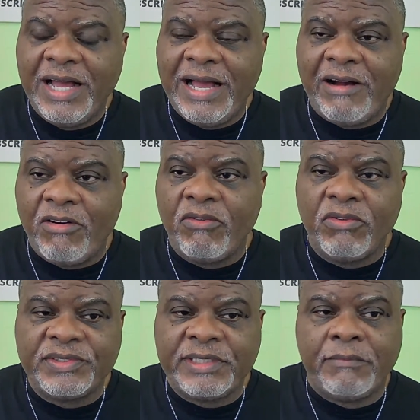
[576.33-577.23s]
how
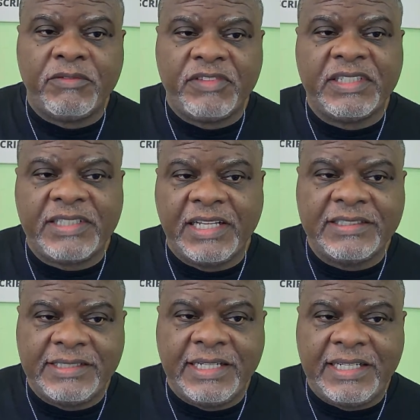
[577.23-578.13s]
some of the things
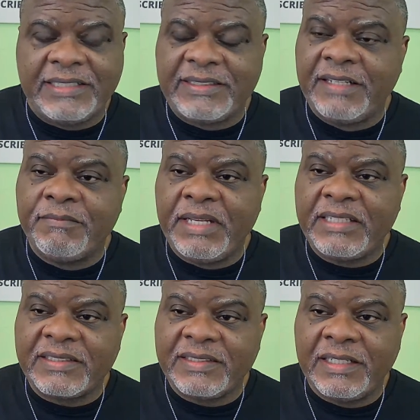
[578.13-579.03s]
that I say make
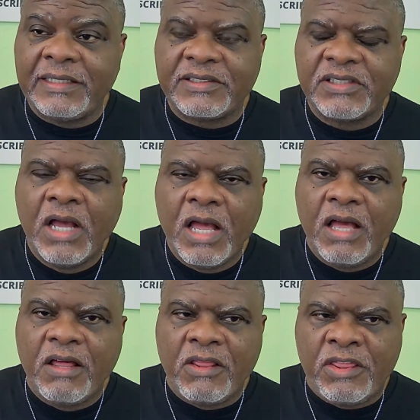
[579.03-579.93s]
sense,
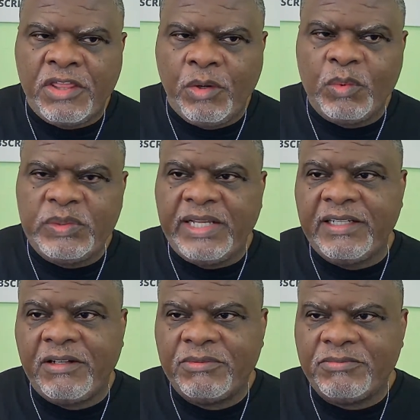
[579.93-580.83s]
though they
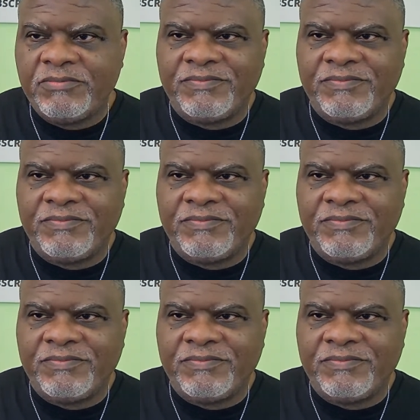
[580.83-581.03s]
don't.